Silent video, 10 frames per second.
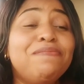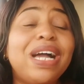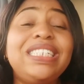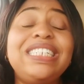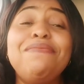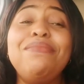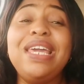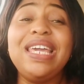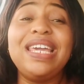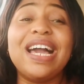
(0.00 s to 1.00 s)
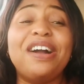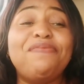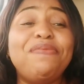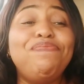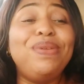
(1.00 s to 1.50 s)
Imagine me,
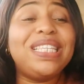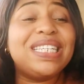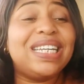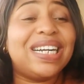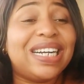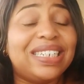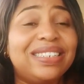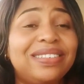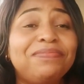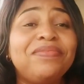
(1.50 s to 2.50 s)
I've been beating her